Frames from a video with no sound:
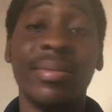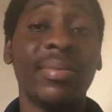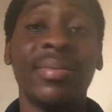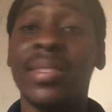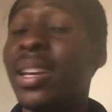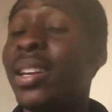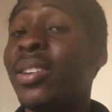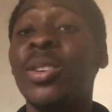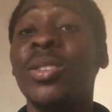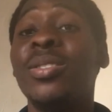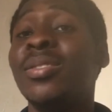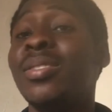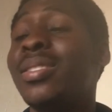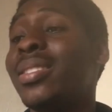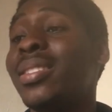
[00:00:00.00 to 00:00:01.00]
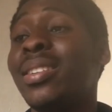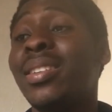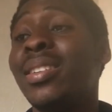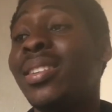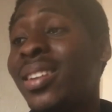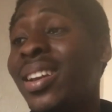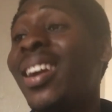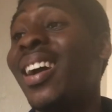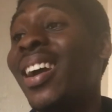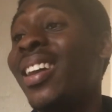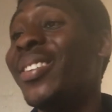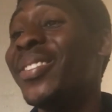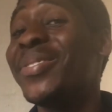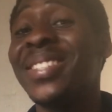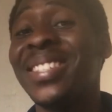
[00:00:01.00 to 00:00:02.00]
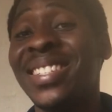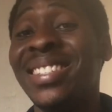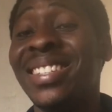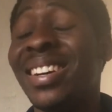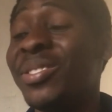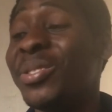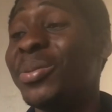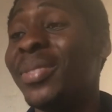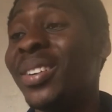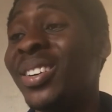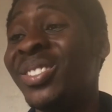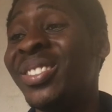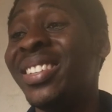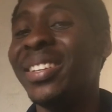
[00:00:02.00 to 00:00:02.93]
And got to say, I love seeing that number on them.